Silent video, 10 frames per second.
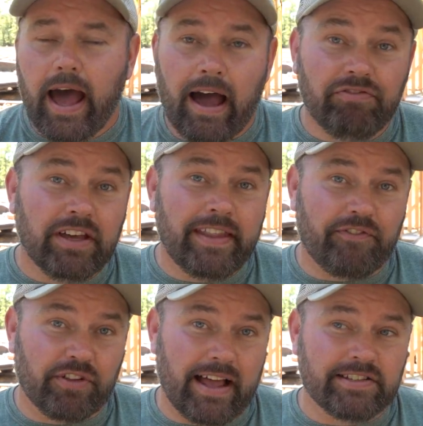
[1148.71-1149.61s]
I've done that
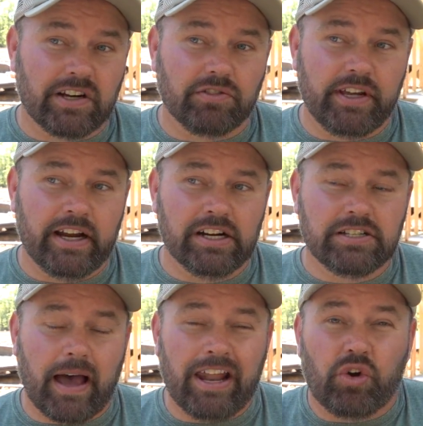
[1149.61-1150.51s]
for the last several
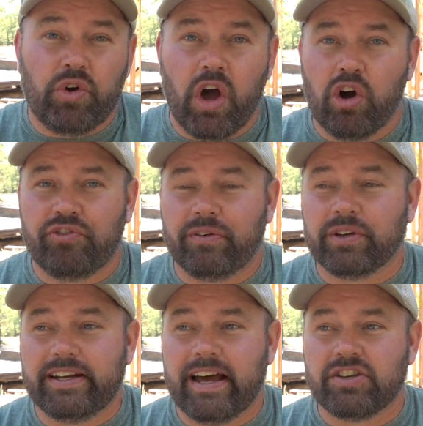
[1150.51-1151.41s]
years. I don't know if it
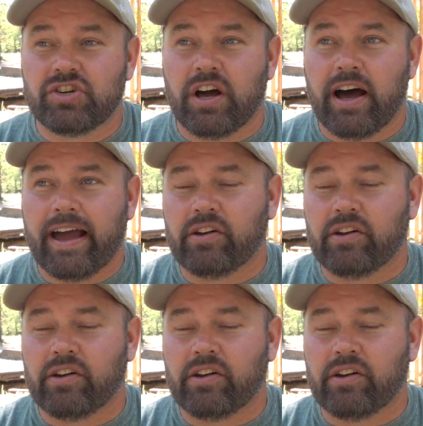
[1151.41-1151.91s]
really does or not.